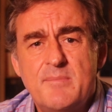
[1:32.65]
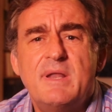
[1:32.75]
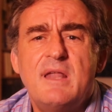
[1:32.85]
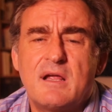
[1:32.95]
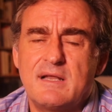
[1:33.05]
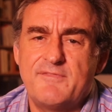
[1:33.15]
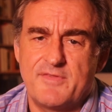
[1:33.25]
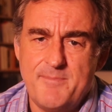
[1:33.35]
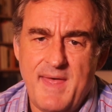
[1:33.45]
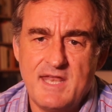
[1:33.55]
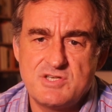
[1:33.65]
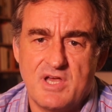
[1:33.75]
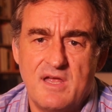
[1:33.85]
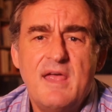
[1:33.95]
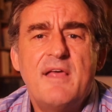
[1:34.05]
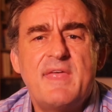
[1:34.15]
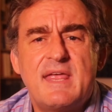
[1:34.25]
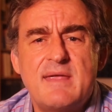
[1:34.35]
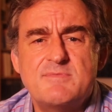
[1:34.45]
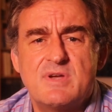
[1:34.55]
But luckily for the manager, they
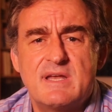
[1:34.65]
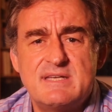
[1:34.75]
keep doing